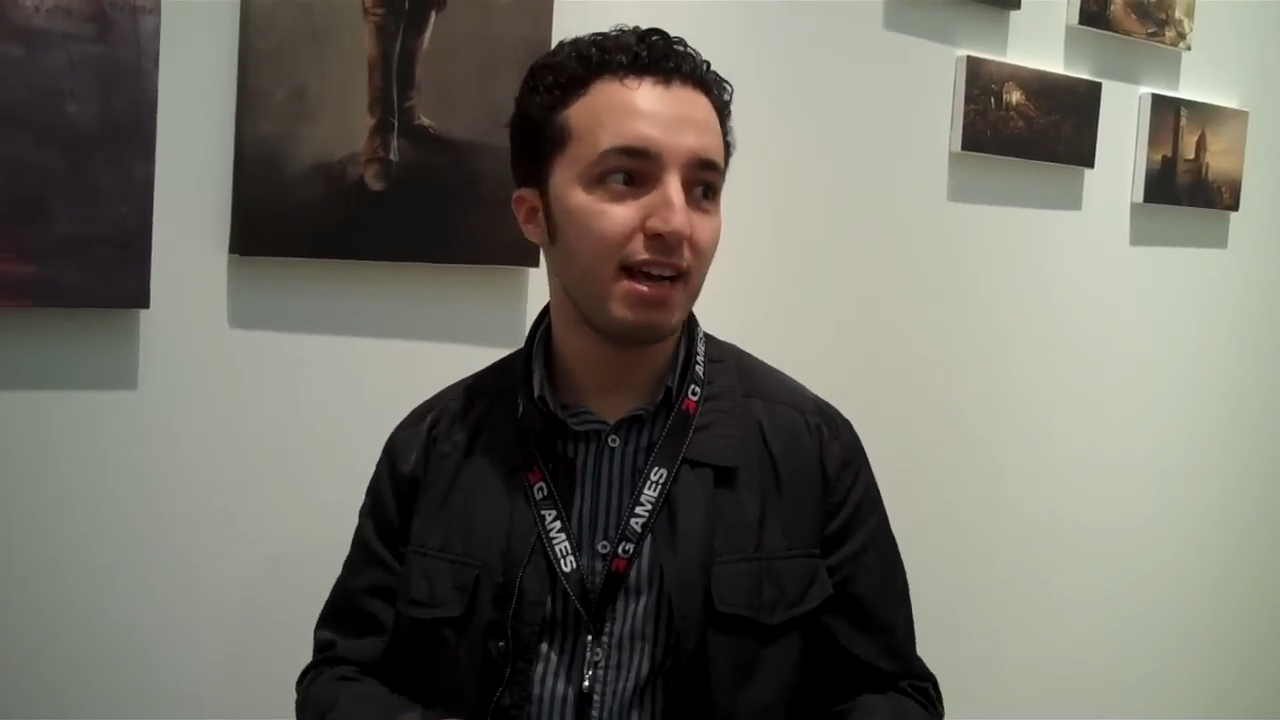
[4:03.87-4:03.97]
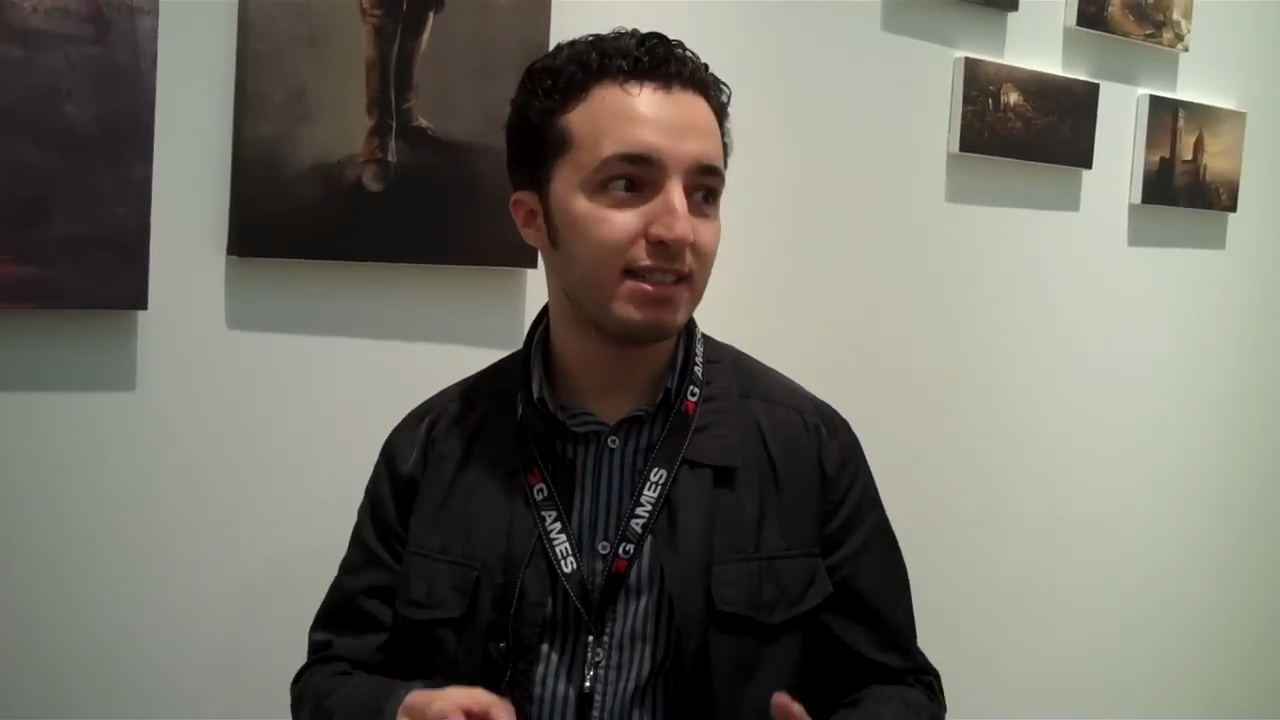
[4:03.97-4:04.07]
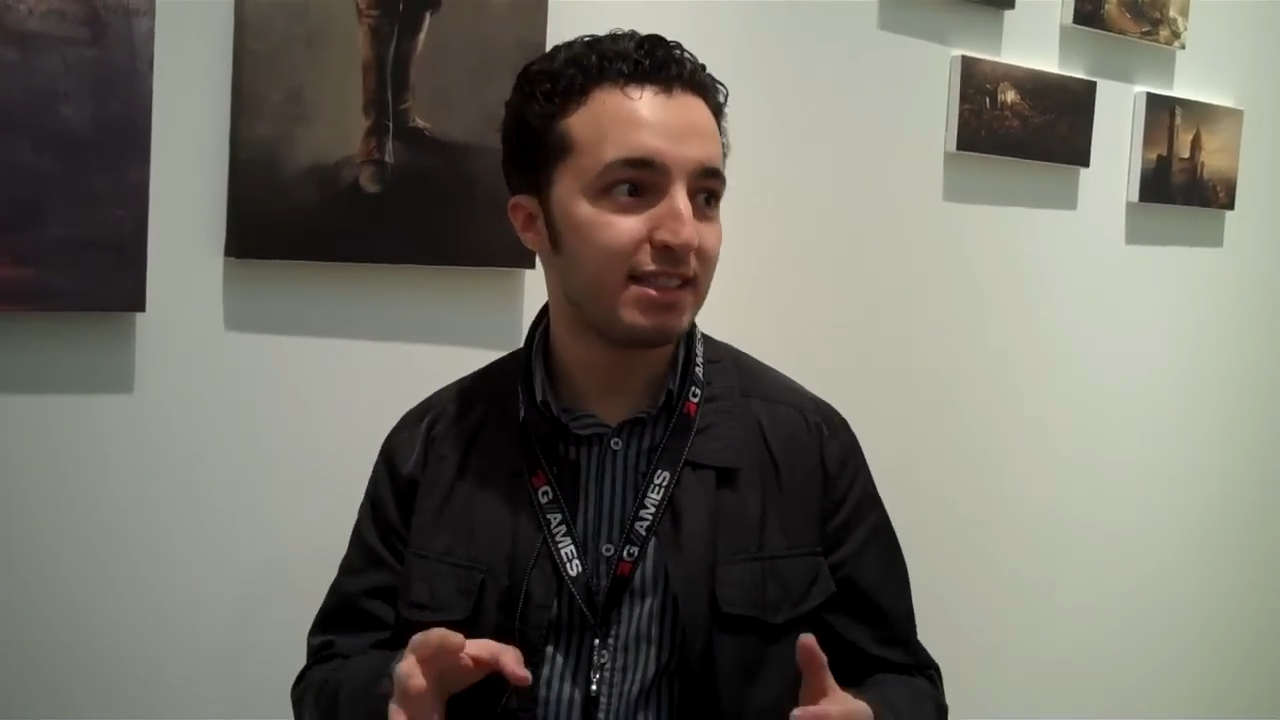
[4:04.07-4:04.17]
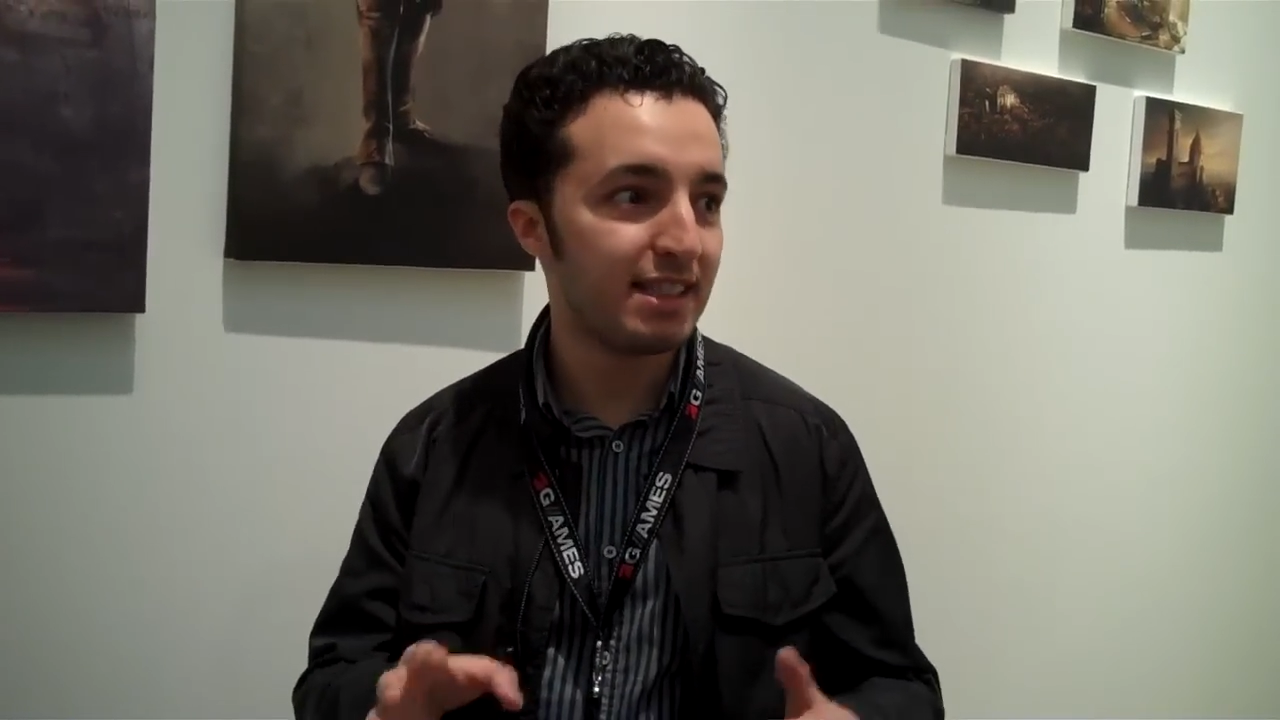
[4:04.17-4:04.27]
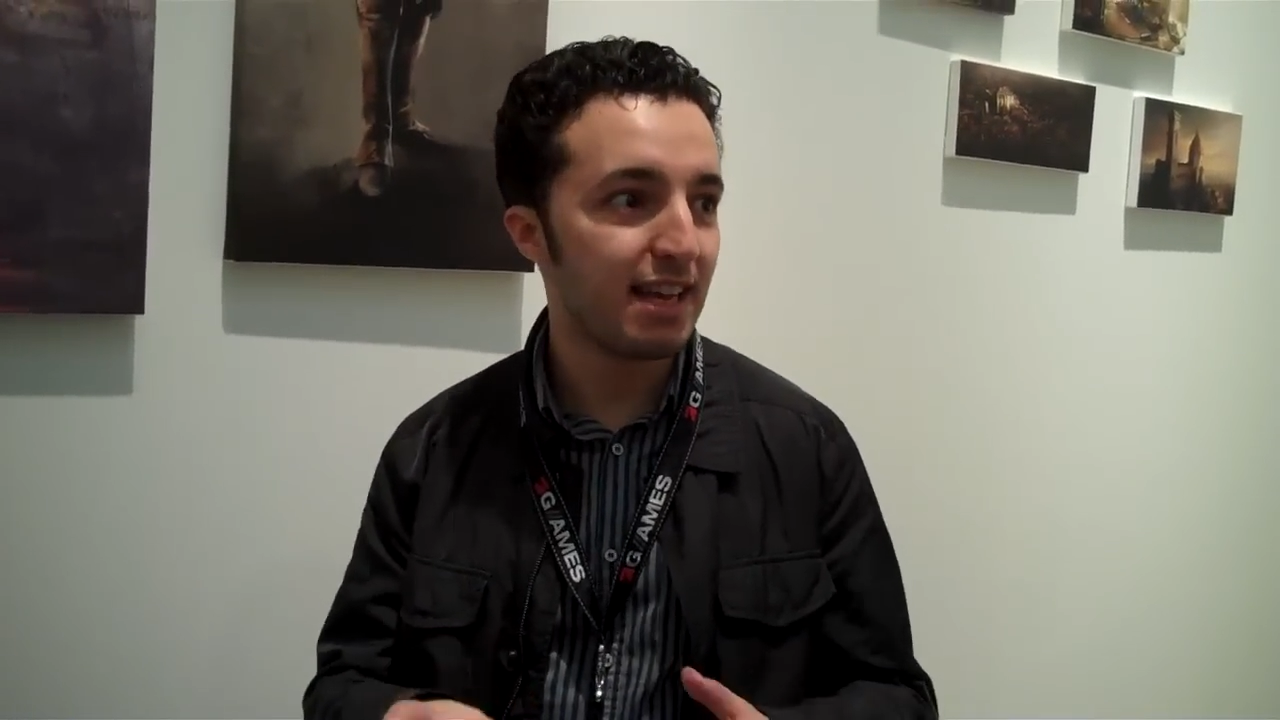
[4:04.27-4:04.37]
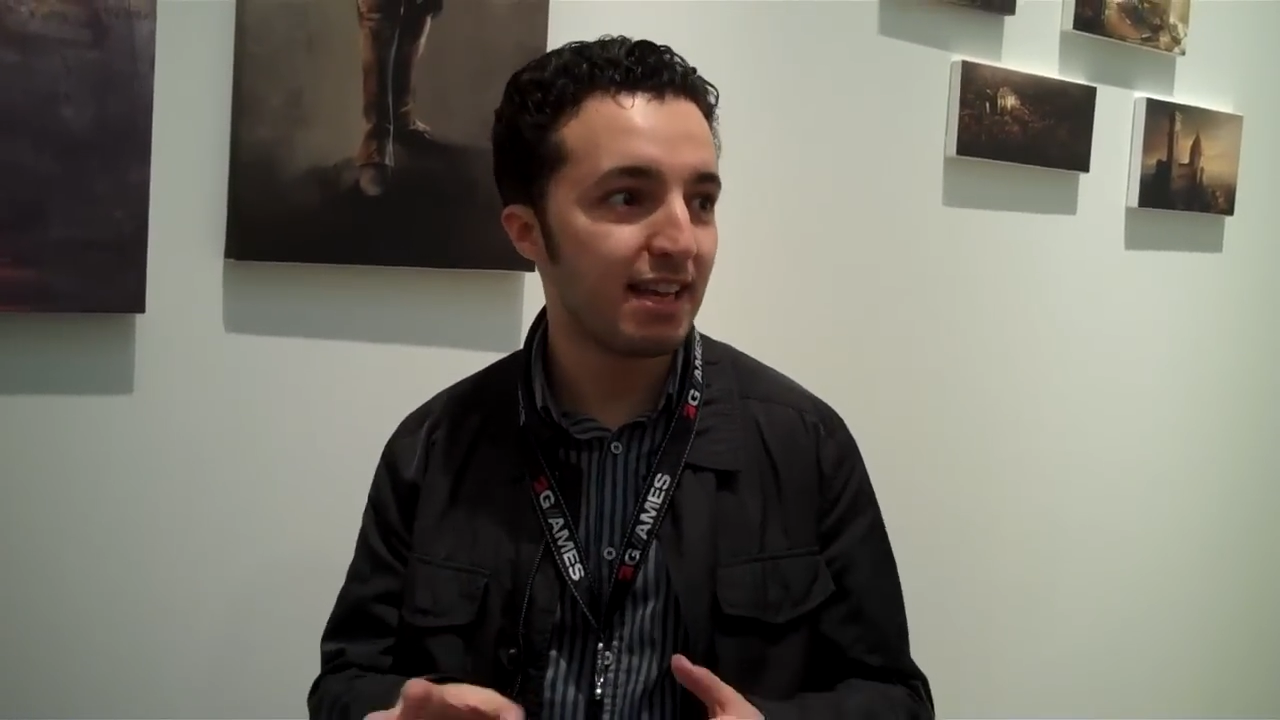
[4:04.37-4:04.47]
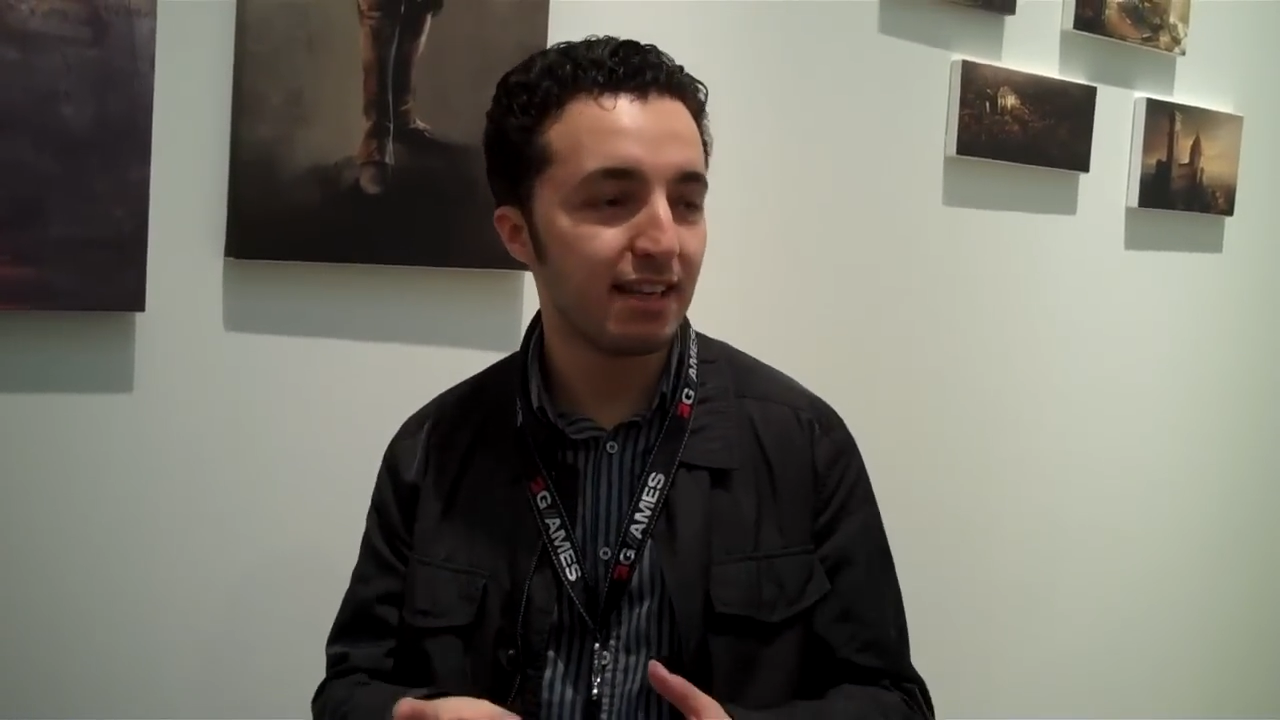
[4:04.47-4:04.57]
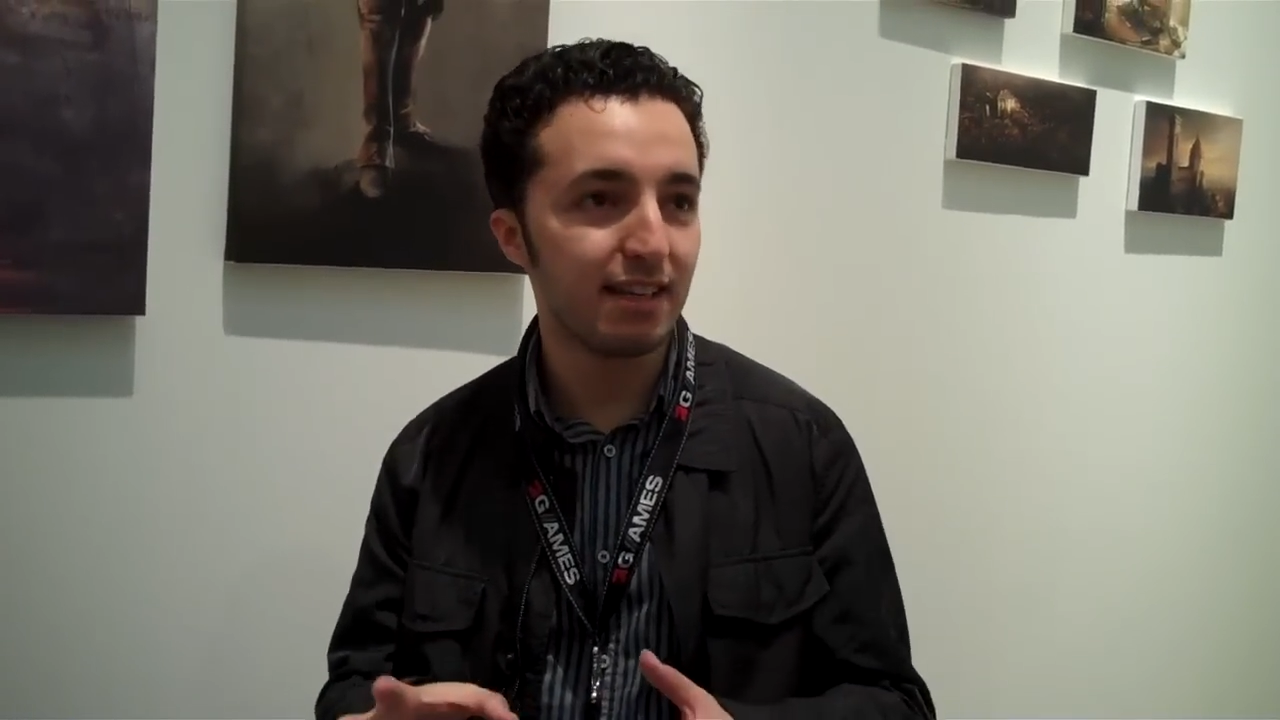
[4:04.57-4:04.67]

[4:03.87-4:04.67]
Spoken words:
and stay